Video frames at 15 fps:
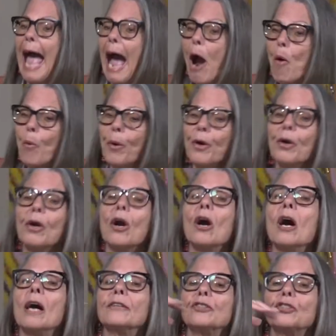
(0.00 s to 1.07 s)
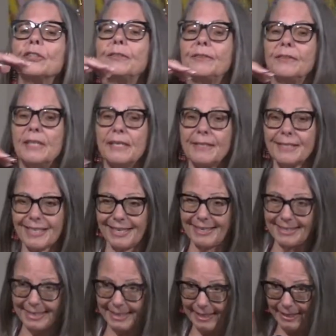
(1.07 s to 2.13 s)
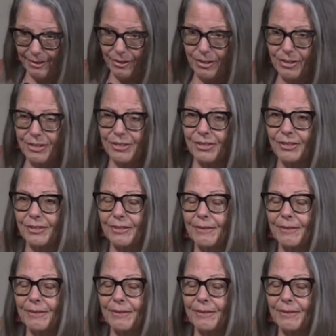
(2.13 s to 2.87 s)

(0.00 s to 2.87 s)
our consciousness is healed